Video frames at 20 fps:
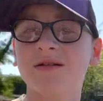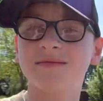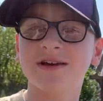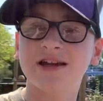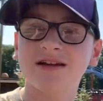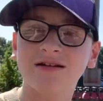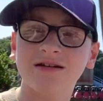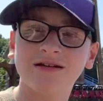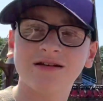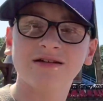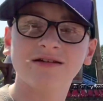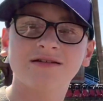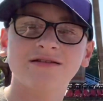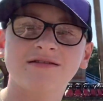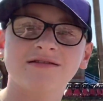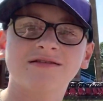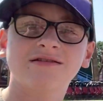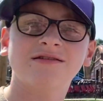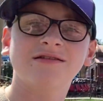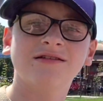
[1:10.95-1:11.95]
me.
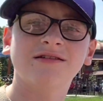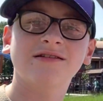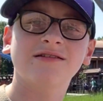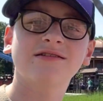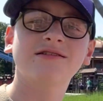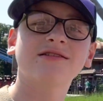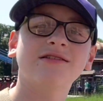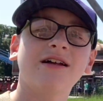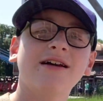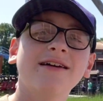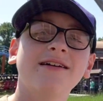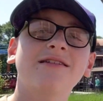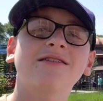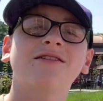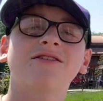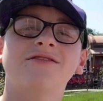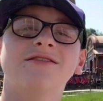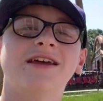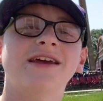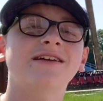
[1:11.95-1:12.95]

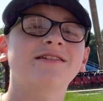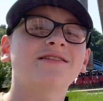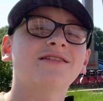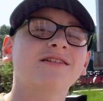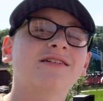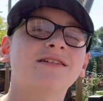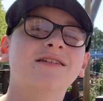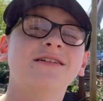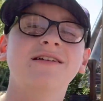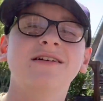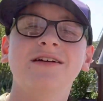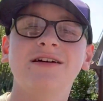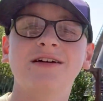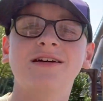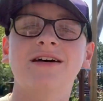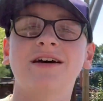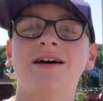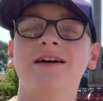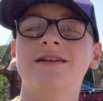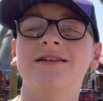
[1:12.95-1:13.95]
Cyclonator.
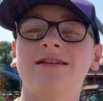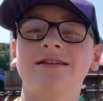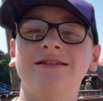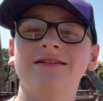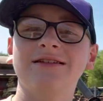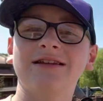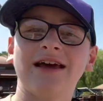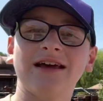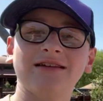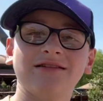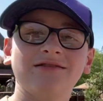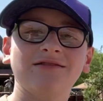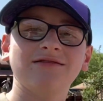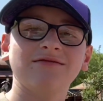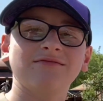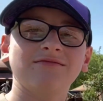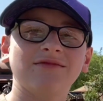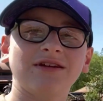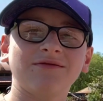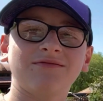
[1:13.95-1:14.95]
There's,
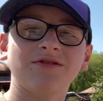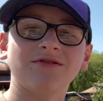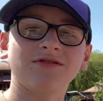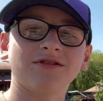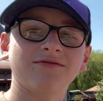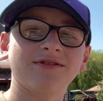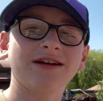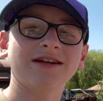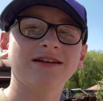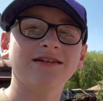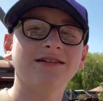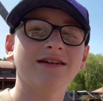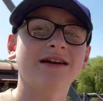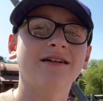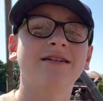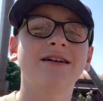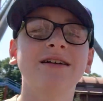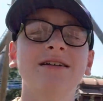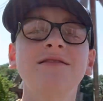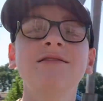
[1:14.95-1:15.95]
if you want to read it,
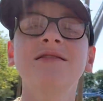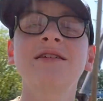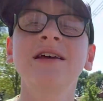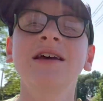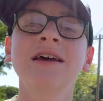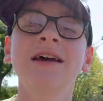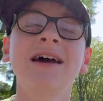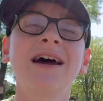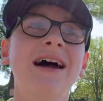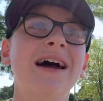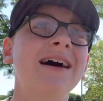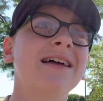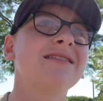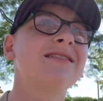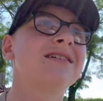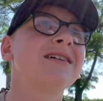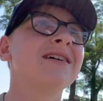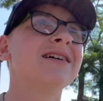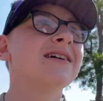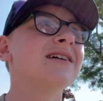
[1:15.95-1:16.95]
there it is.
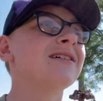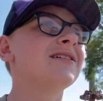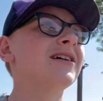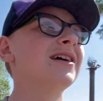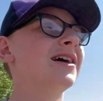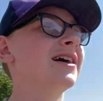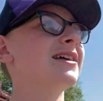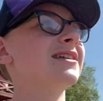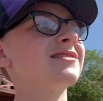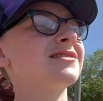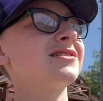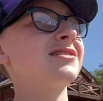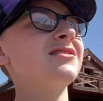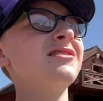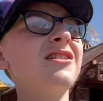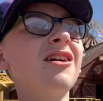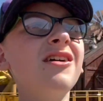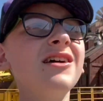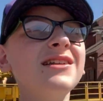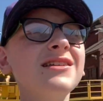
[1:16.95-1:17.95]
And it's
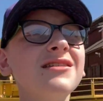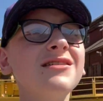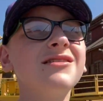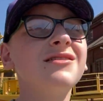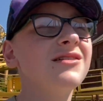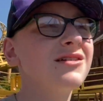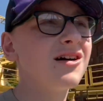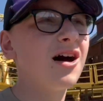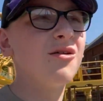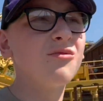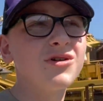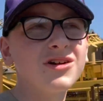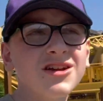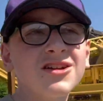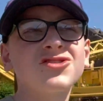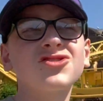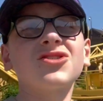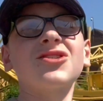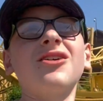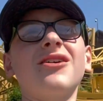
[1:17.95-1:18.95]
kind of, I'm going to
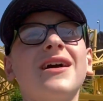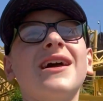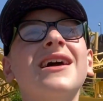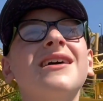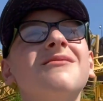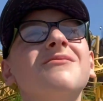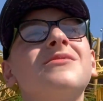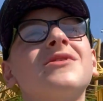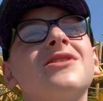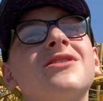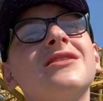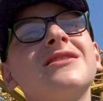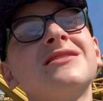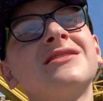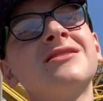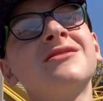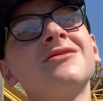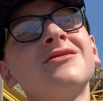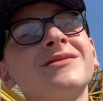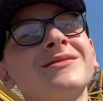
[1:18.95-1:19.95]
try it
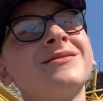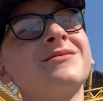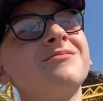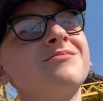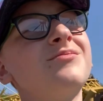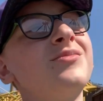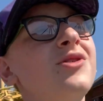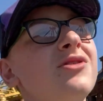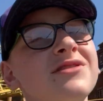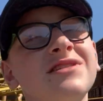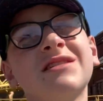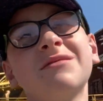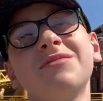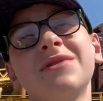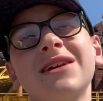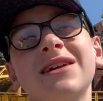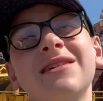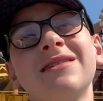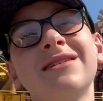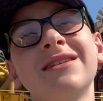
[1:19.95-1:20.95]
because
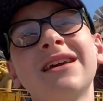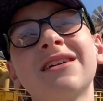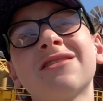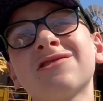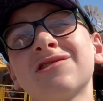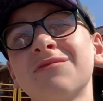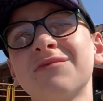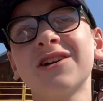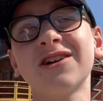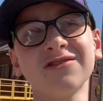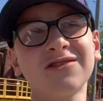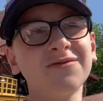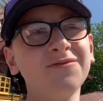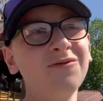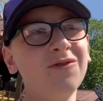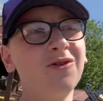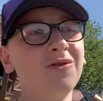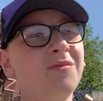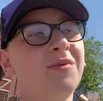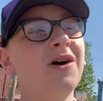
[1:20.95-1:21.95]
possibly next time we go to
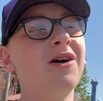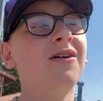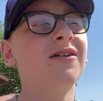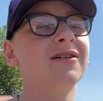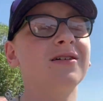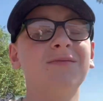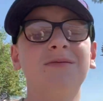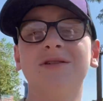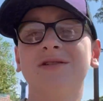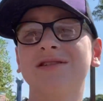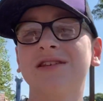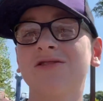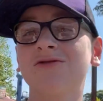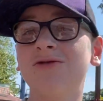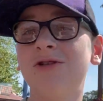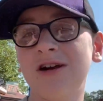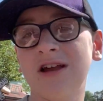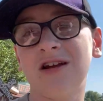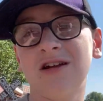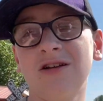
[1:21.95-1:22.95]
Fort Park, because it's
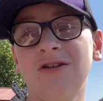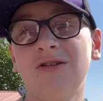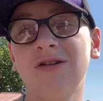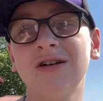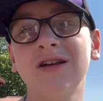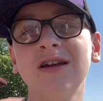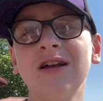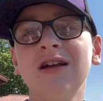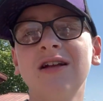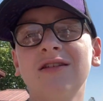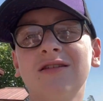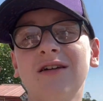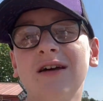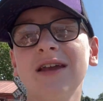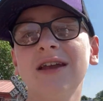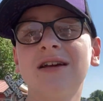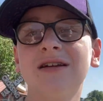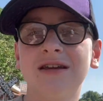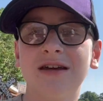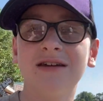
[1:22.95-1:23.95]
quite a lot
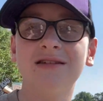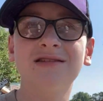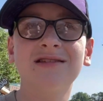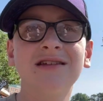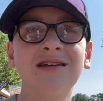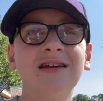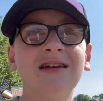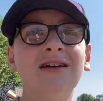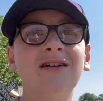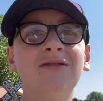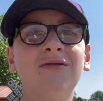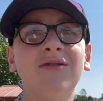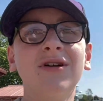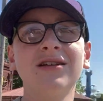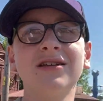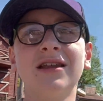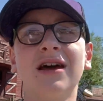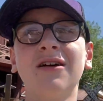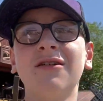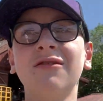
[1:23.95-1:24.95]
like this,
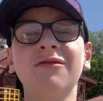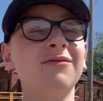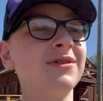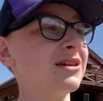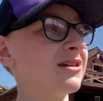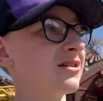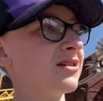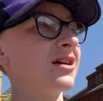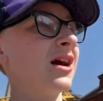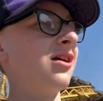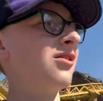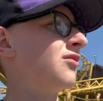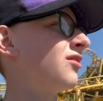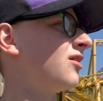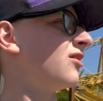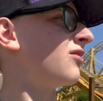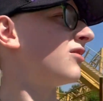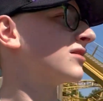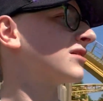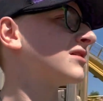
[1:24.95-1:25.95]
that we could go
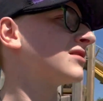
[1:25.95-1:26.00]
on